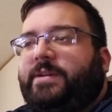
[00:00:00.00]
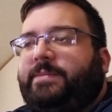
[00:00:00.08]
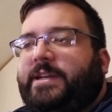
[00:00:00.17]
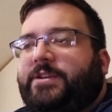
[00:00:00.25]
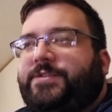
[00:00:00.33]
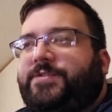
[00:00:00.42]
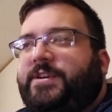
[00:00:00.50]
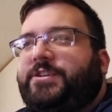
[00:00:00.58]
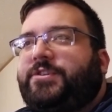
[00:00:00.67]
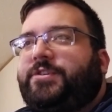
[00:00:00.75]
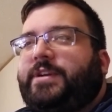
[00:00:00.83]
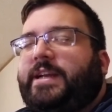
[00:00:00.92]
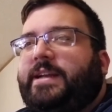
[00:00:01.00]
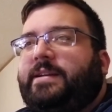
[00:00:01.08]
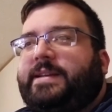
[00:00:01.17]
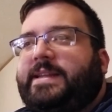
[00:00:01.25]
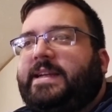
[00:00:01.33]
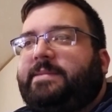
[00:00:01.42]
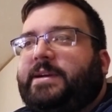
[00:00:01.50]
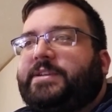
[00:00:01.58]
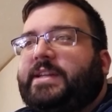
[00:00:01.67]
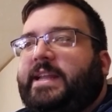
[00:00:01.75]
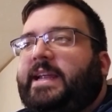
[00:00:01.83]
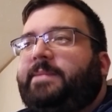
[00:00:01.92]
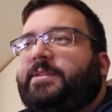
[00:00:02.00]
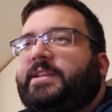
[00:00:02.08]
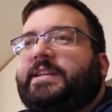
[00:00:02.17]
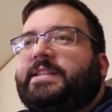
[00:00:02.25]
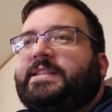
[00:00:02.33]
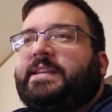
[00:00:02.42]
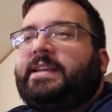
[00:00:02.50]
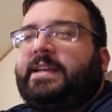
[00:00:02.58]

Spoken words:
him in a stretcher and take him out to the ambulance.